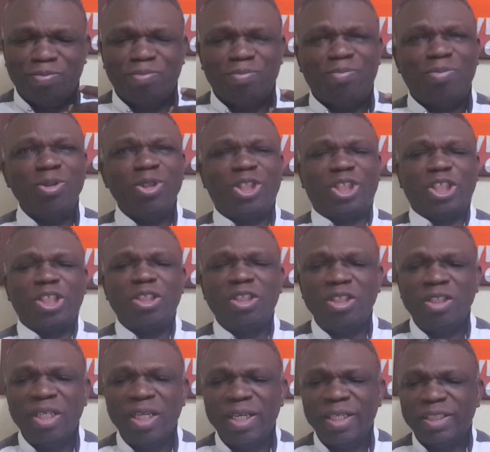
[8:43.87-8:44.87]

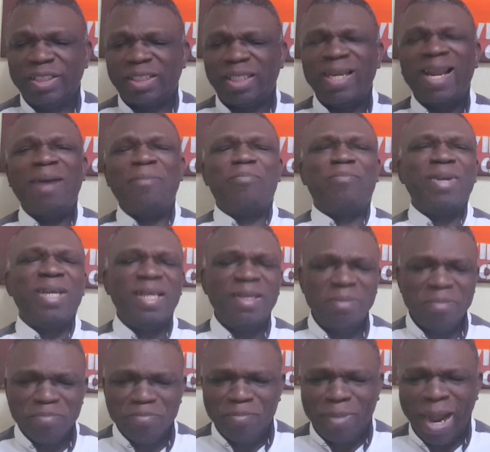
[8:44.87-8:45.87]
pushing, slapping,
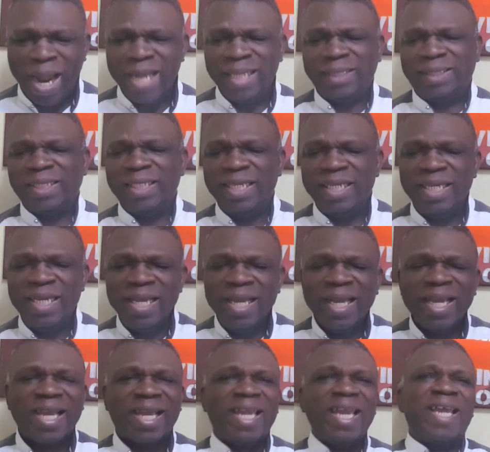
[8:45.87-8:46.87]
biting,
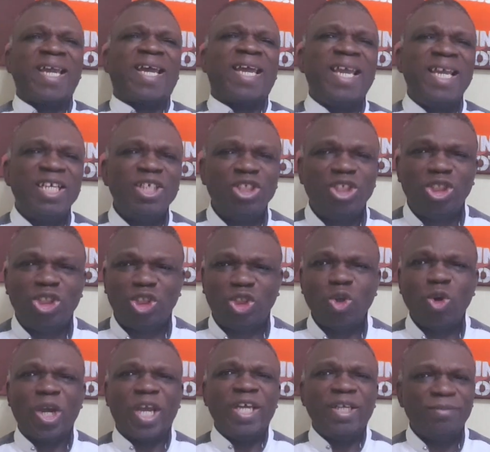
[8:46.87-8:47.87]
kicking,
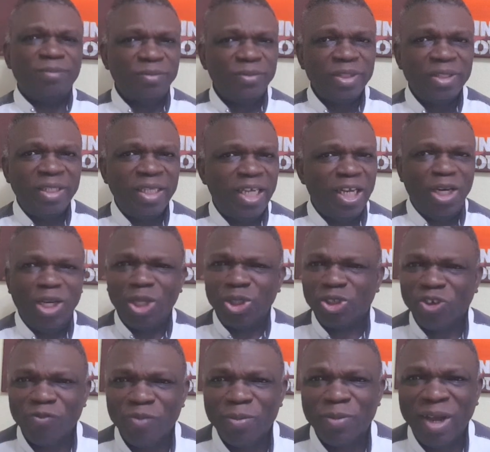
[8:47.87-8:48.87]
choking. A lot
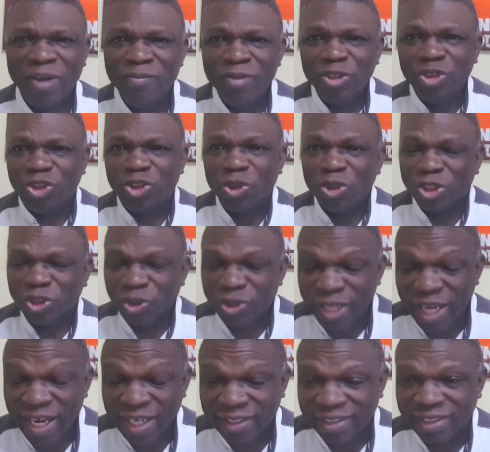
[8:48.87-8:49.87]
of people have been choked to
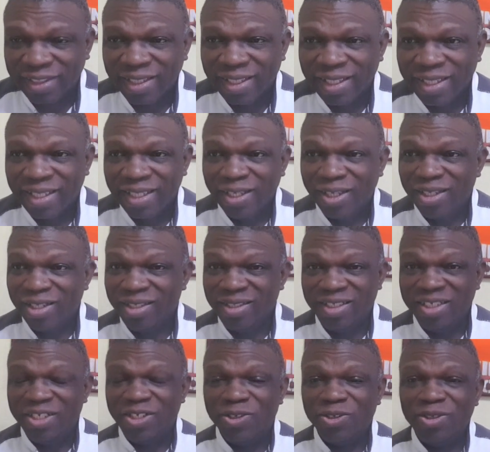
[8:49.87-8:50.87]
death.
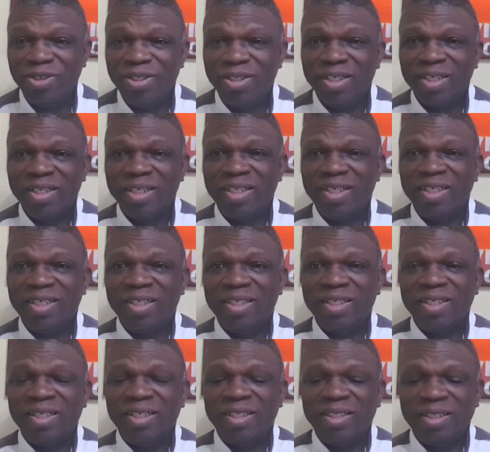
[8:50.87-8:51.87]

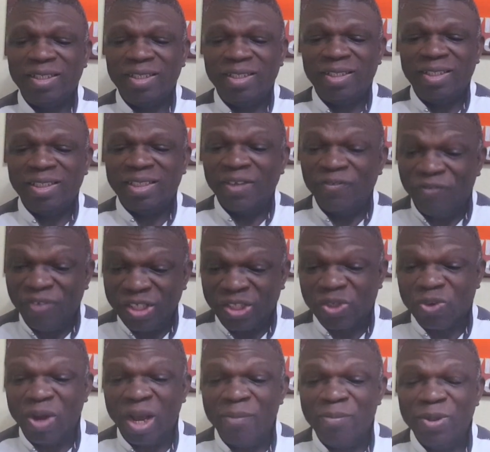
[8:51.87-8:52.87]
It's a
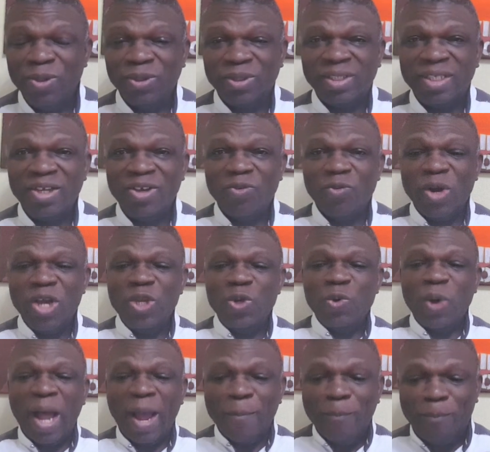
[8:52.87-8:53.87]
physical abuse. When
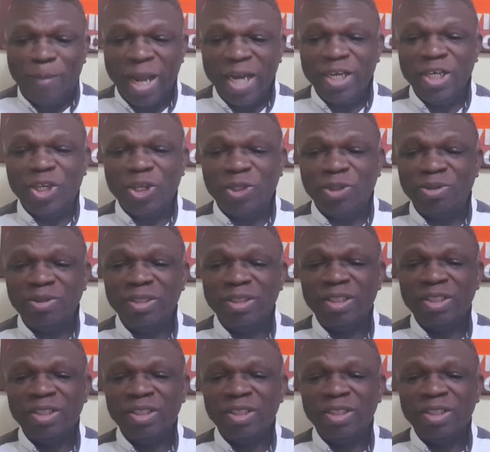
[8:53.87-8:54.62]
you are abandoned